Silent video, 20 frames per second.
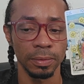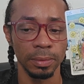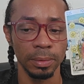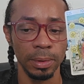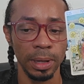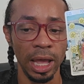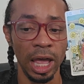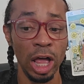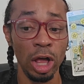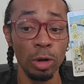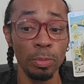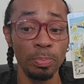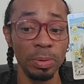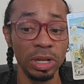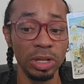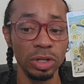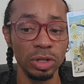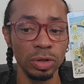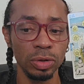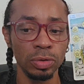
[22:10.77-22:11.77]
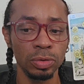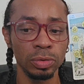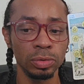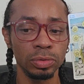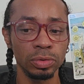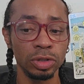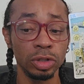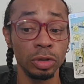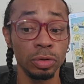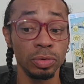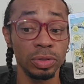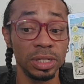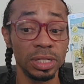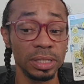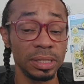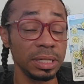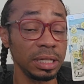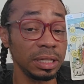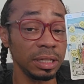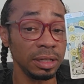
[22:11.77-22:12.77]
helping you to
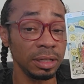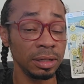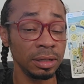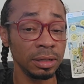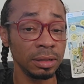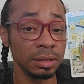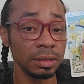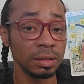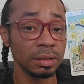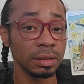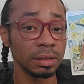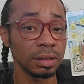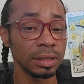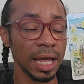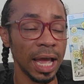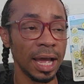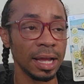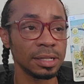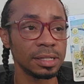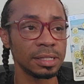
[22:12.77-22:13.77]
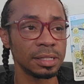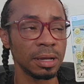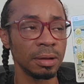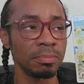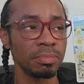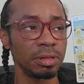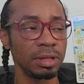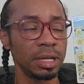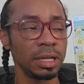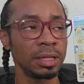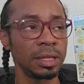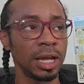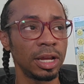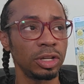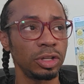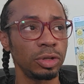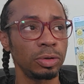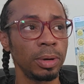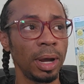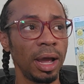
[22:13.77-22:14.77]
see that something that
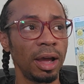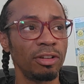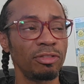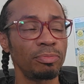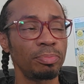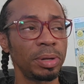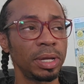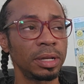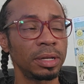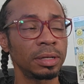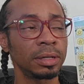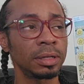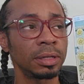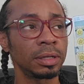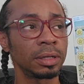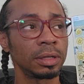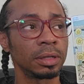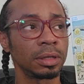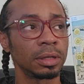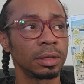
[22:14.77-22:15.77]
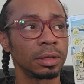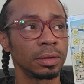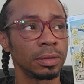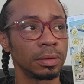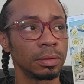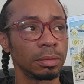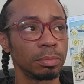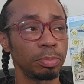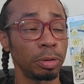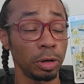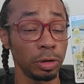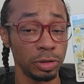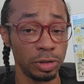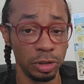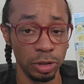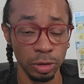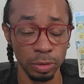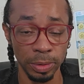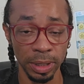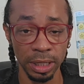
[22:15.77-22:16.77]
you have been
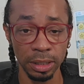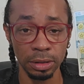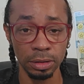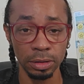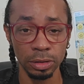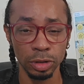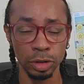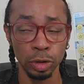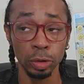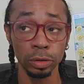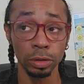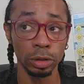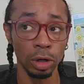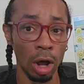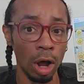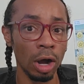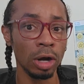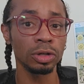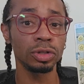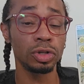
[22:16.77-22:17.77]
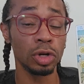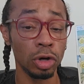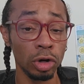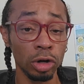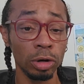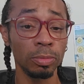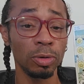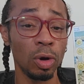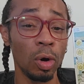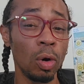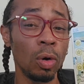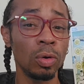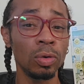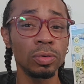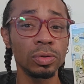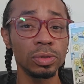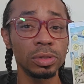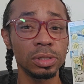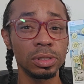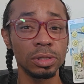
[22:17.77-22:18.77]
pursuing, your long-term
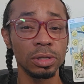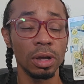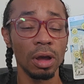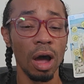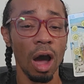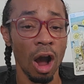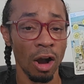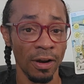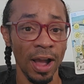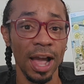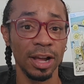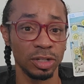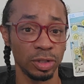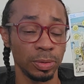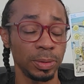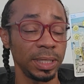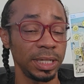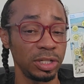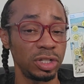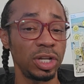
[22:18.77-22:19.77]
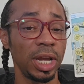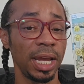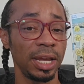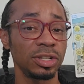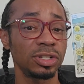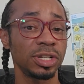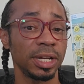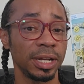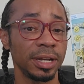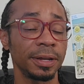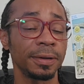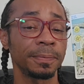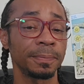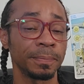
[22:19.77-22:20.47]
goals, are actually changing.